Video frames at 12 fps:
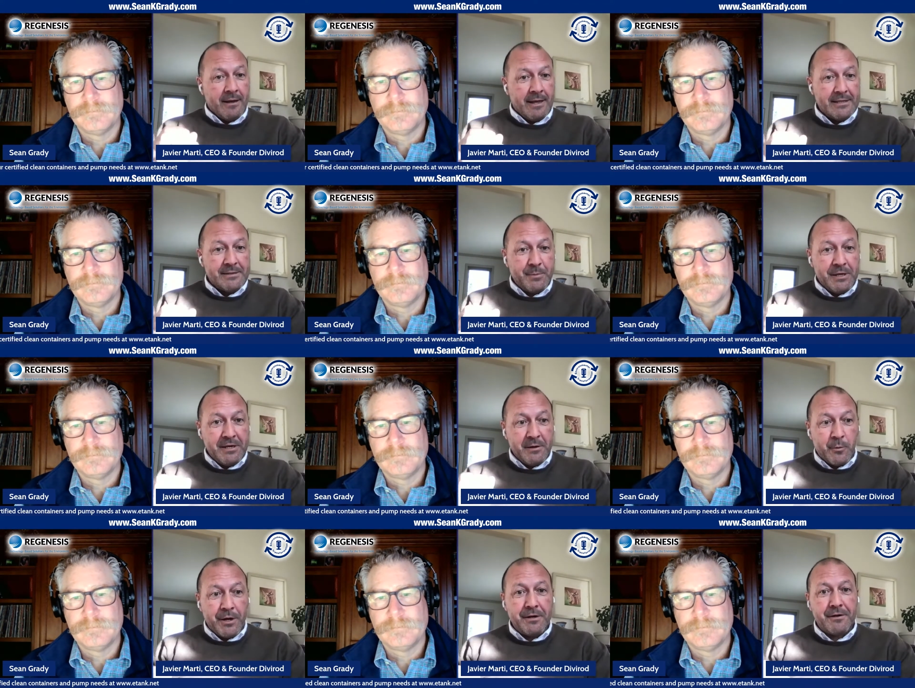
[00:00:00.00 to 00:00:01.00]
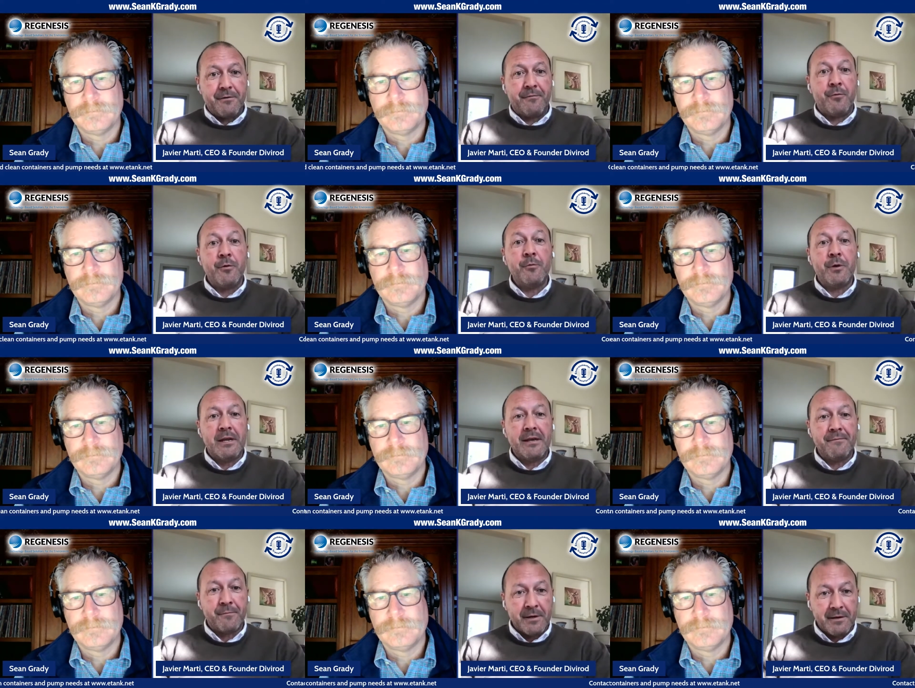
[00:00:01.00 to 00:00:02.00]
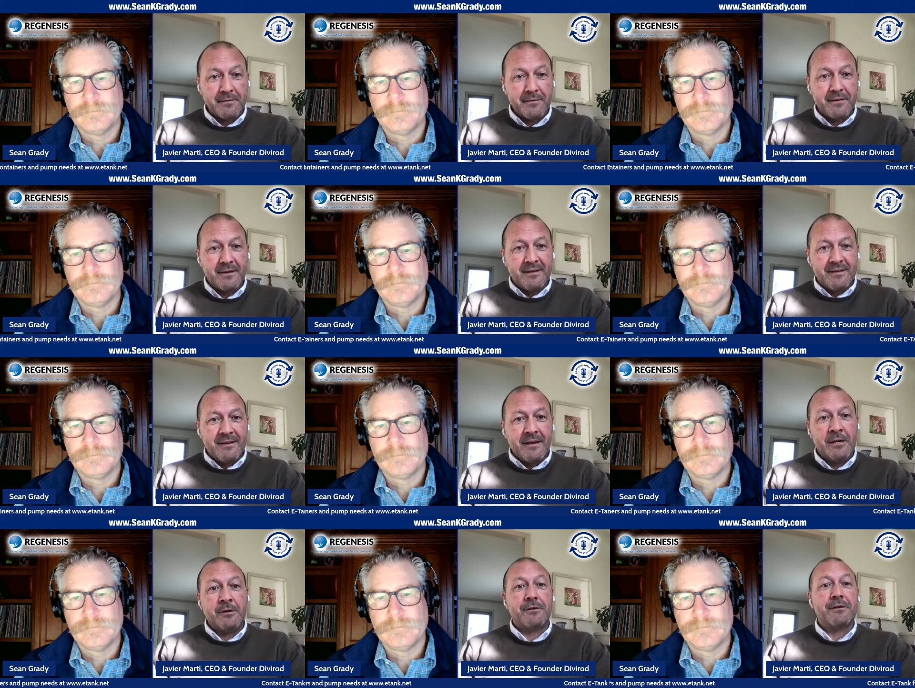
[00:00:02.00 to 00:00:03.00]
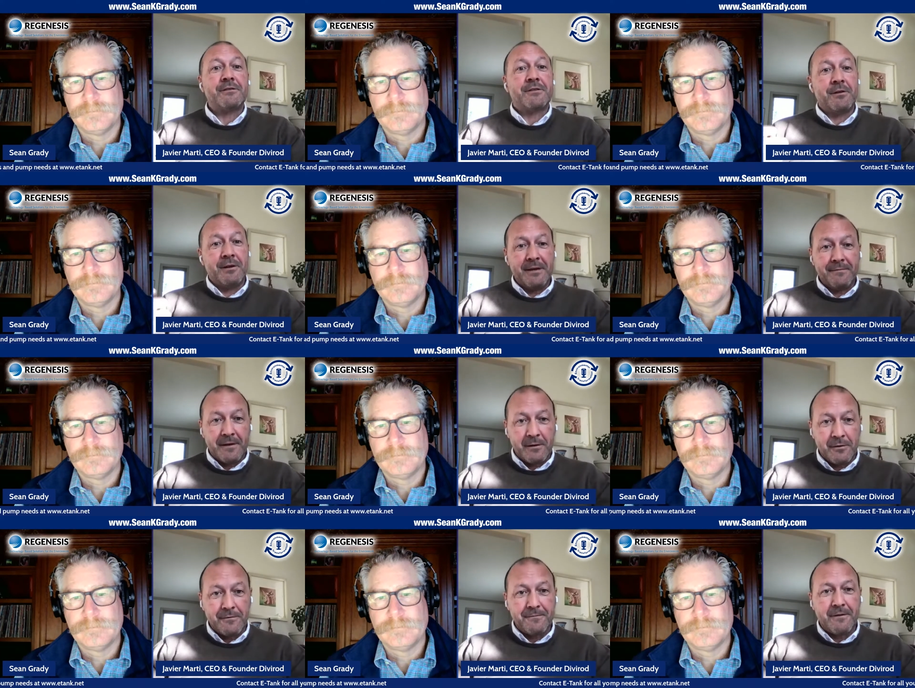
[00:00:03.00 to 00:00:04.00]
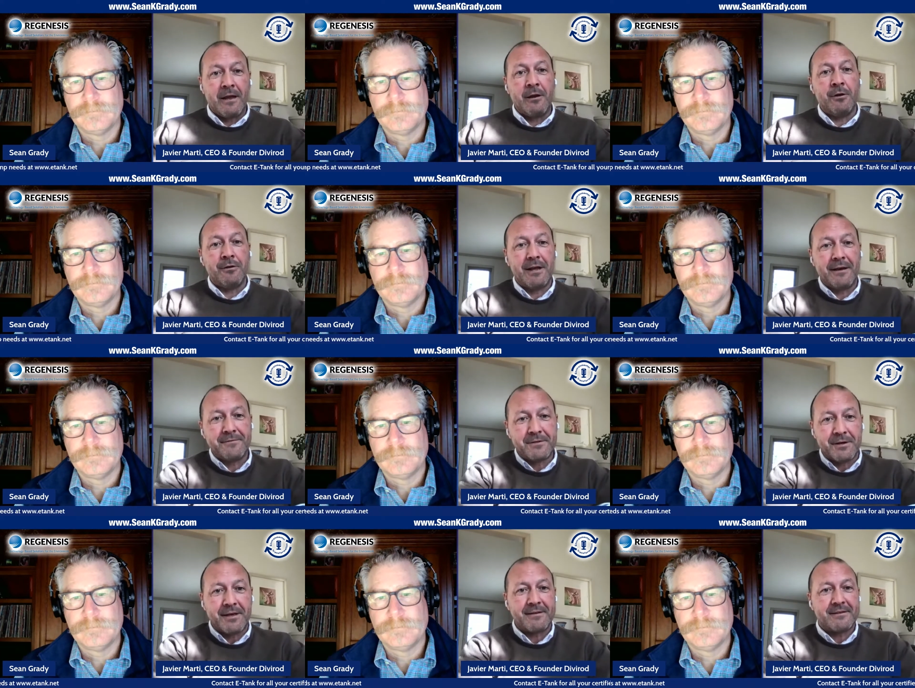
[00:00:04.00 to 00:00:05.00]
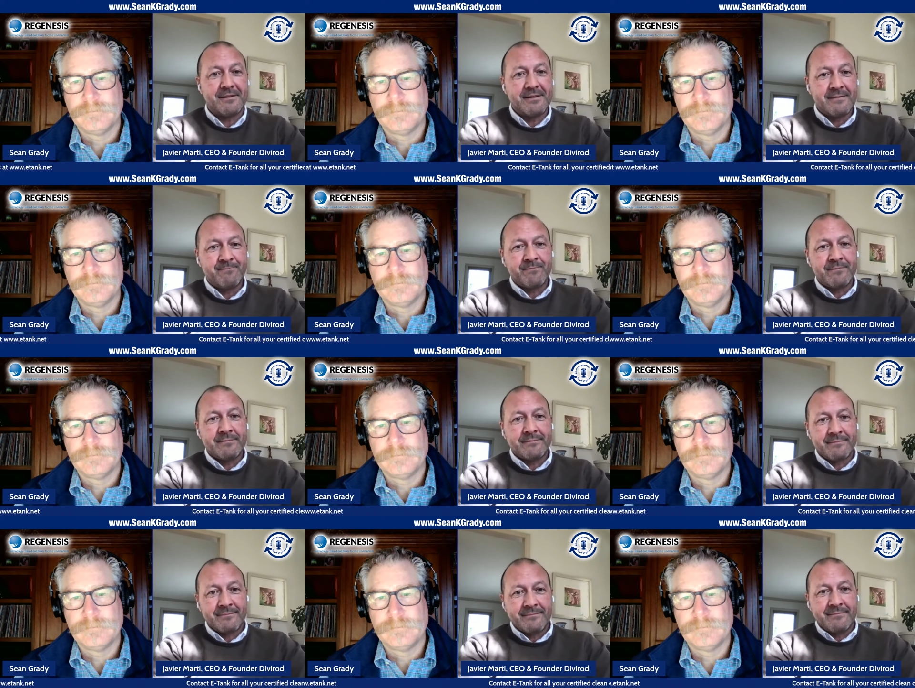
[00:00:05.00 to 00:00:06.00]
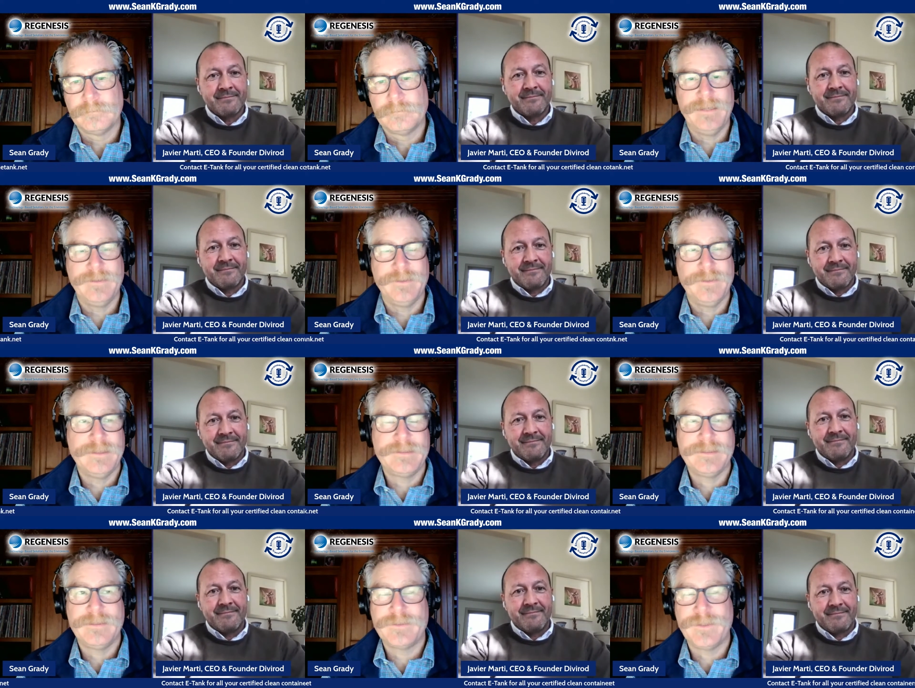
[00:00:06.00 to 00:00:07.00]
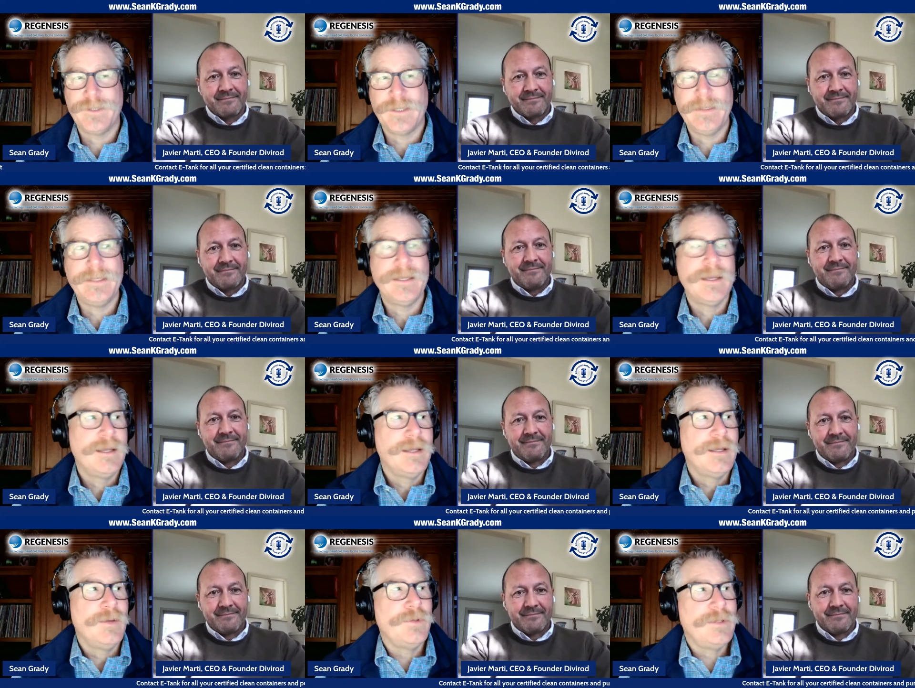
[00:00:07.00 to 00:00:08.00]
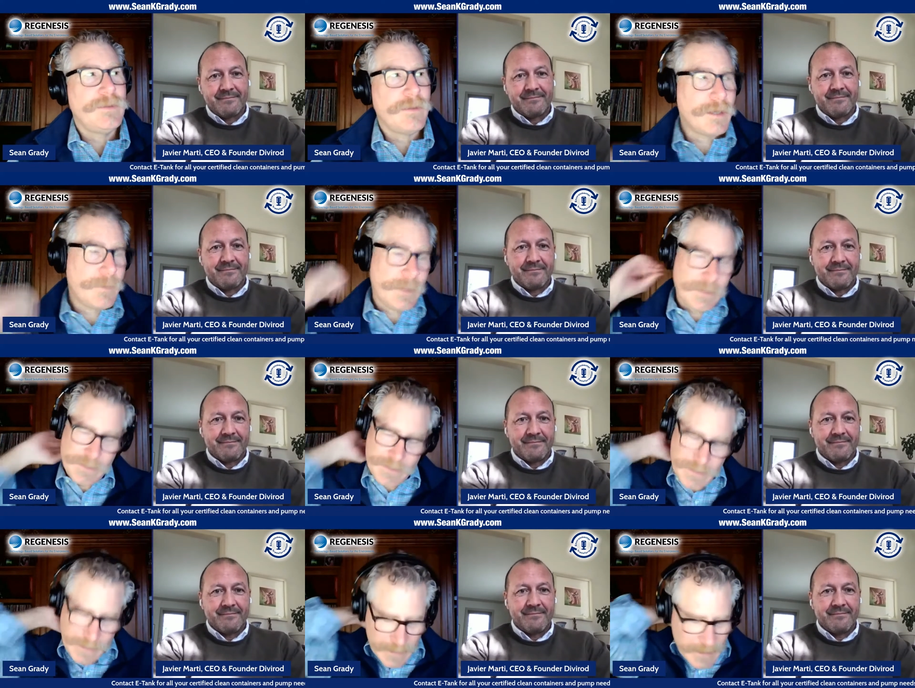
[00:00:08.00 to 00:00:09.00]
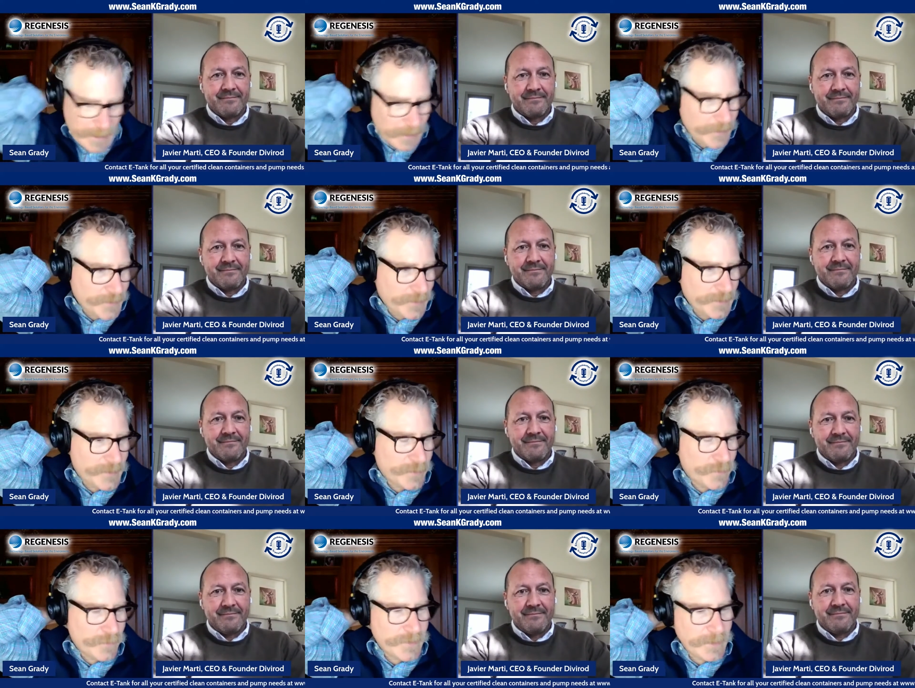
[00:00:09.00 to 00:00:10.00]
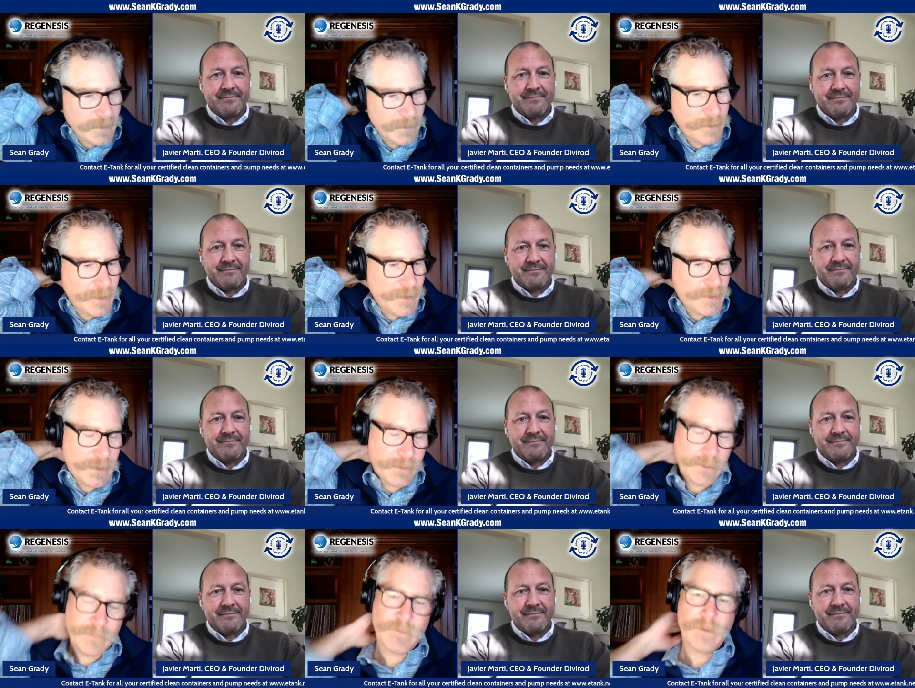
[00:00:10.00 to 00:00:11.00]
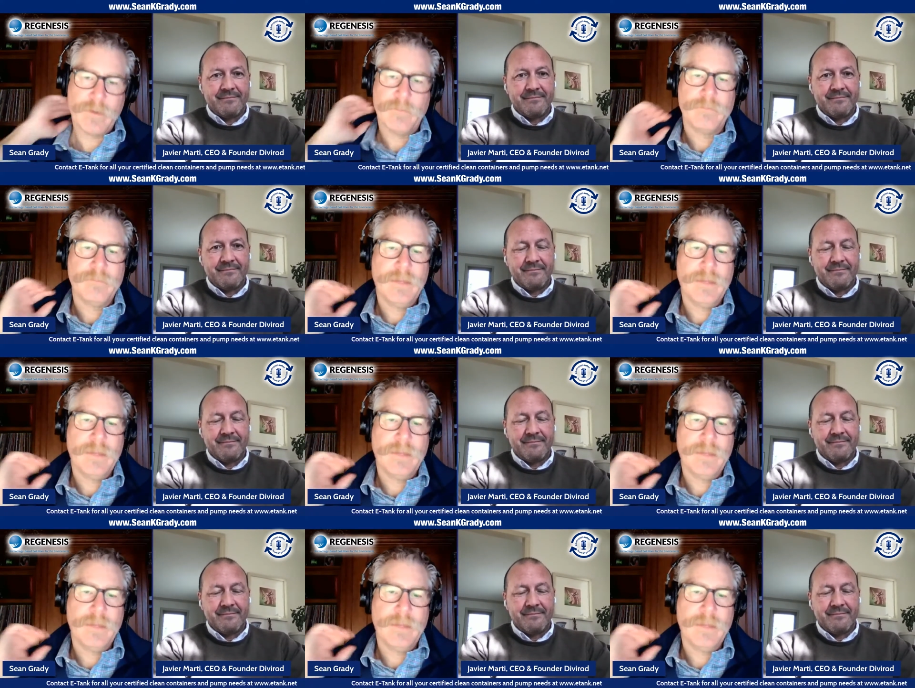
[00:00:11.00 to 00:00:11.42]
Speaker 1: let's be aware of who we live with in order to live a, lo a long life together.
Speaker 2: Yeah, right. No, that sounds good. I mean, when you talk about this technology, so say you're an engineering firm